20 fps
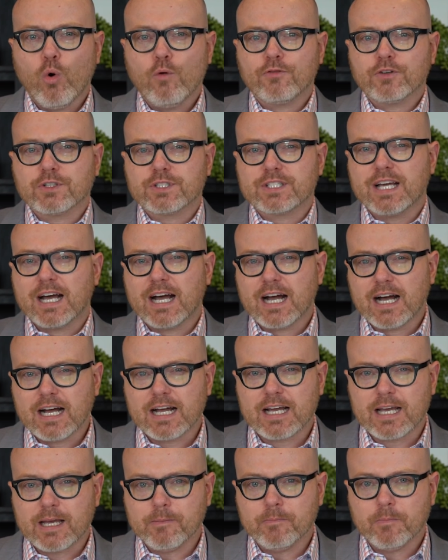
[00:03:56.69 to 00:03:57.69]
over
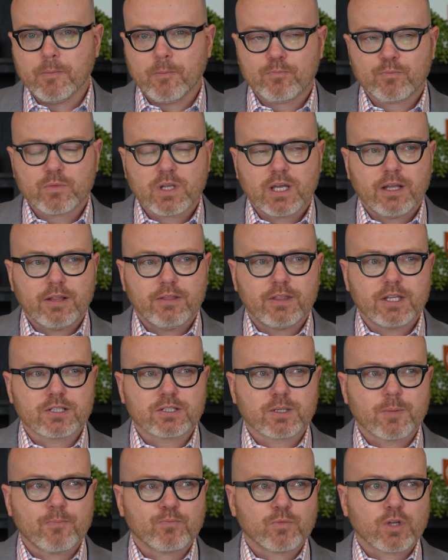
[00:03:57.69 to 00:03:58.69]
time,
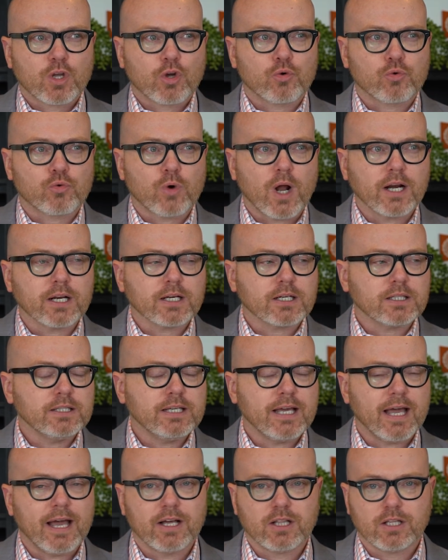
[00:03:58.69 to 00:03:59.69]
this
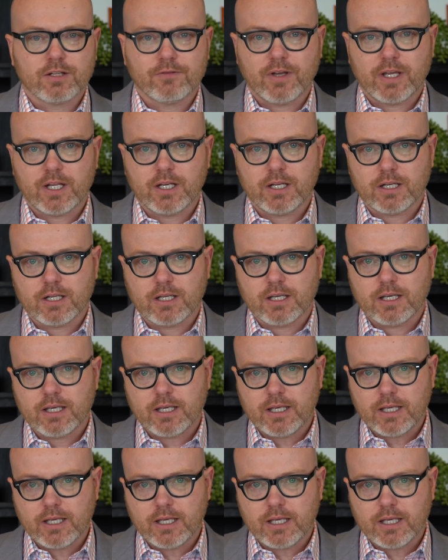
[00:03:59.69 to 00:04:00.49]
chronically elevated